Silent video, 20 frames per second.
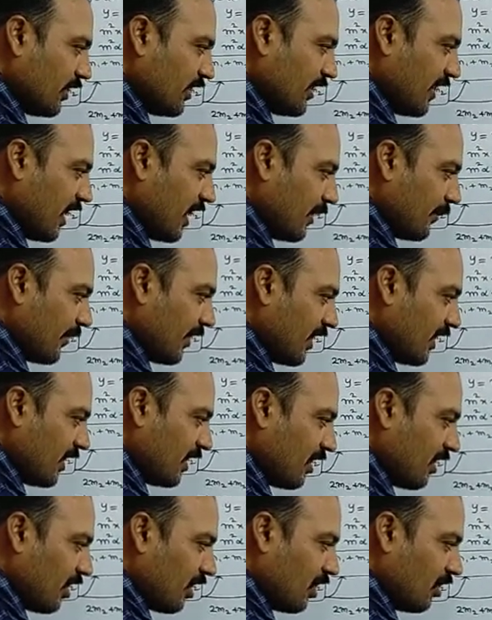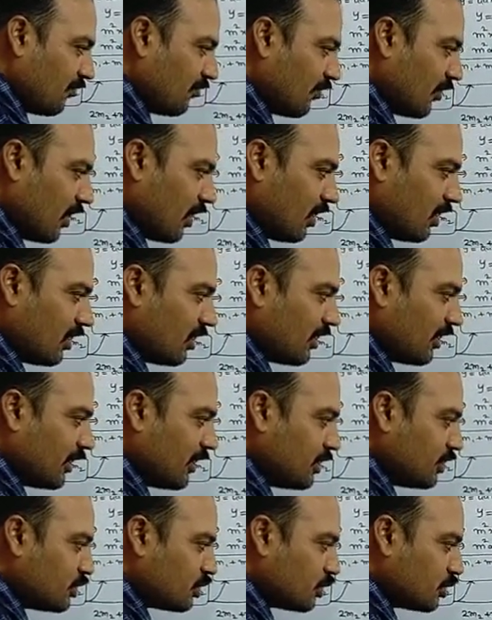a by alpha
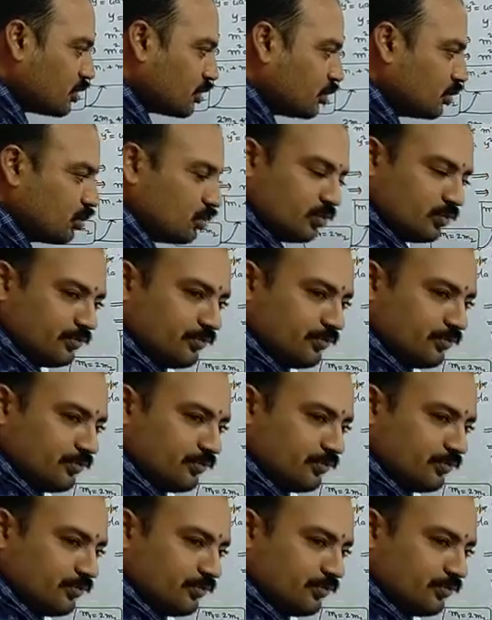into 2.